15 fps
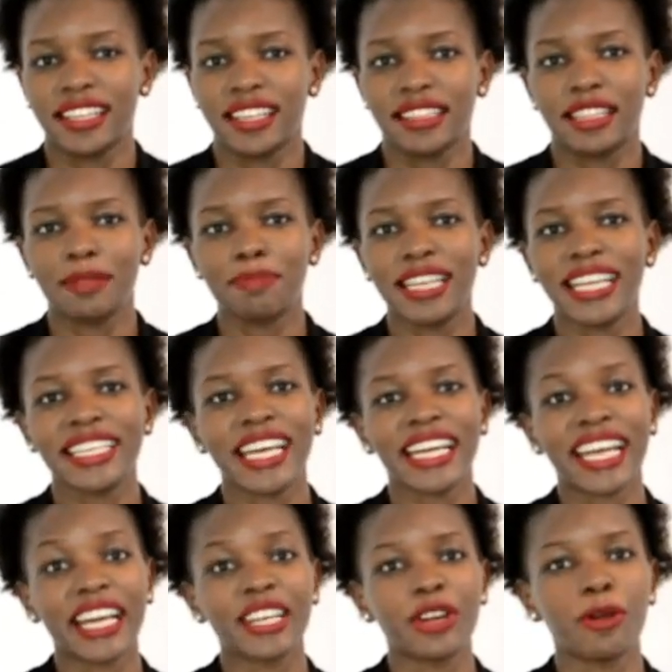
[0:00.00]
the
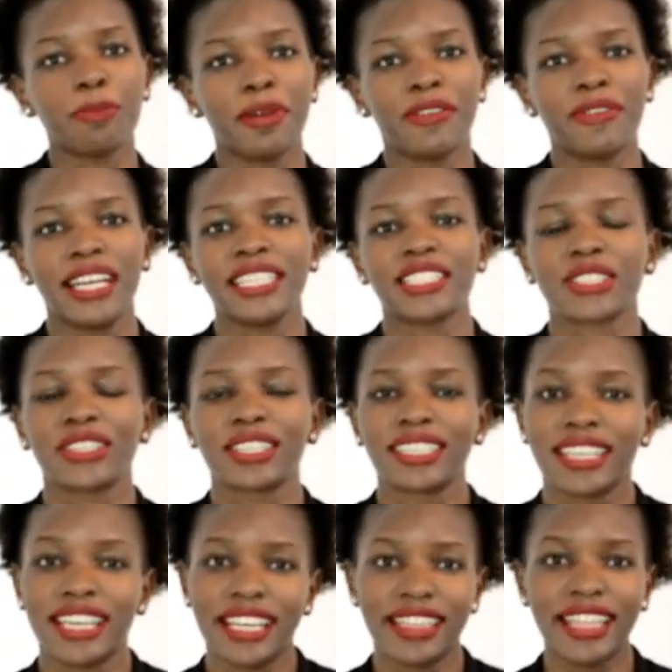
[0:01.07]
blender can operate
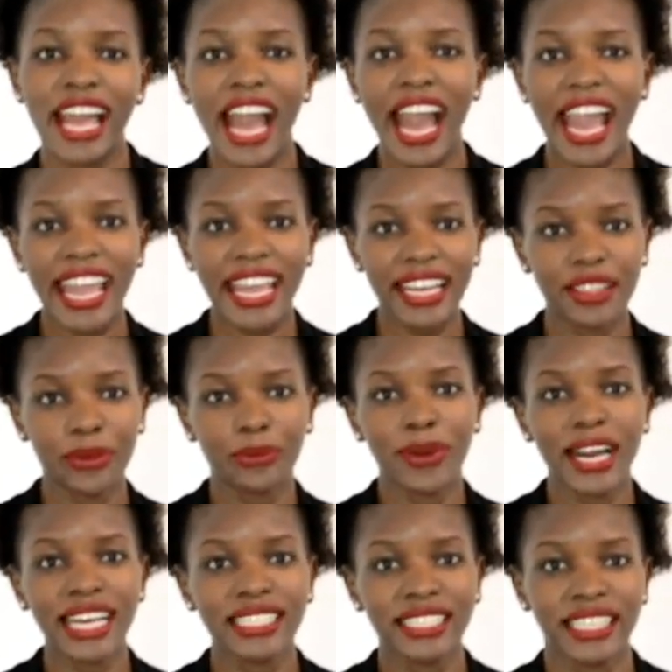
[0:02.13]
on. The higher the
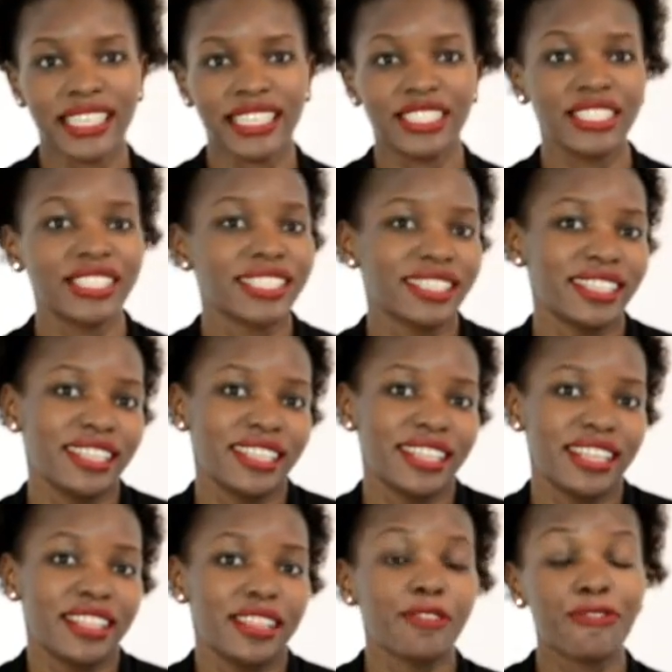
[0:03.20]
wattage,
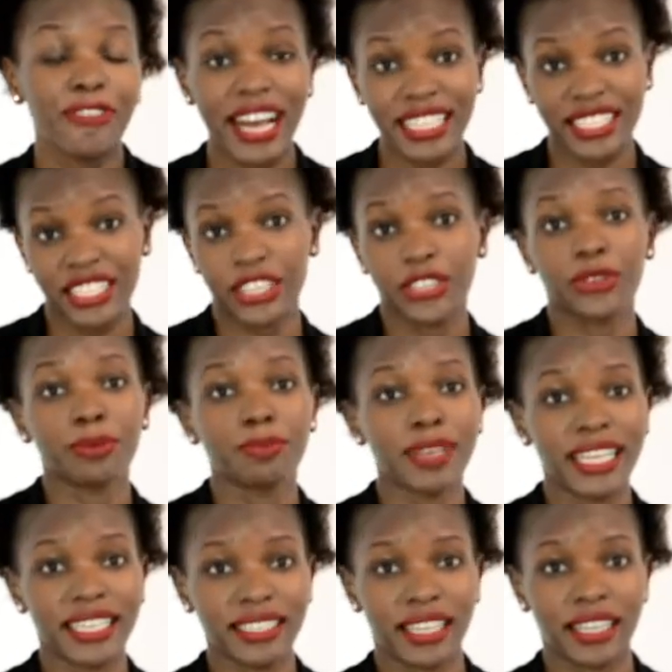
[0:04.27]
the faster your
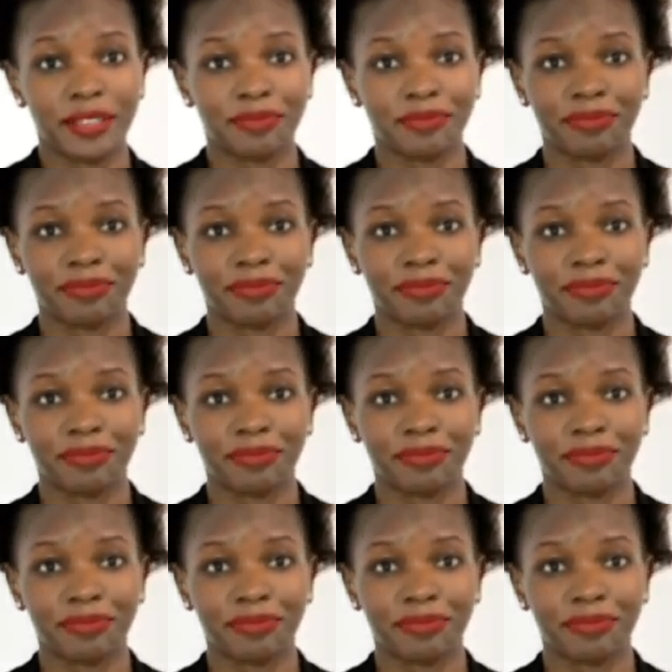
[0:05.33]
blender.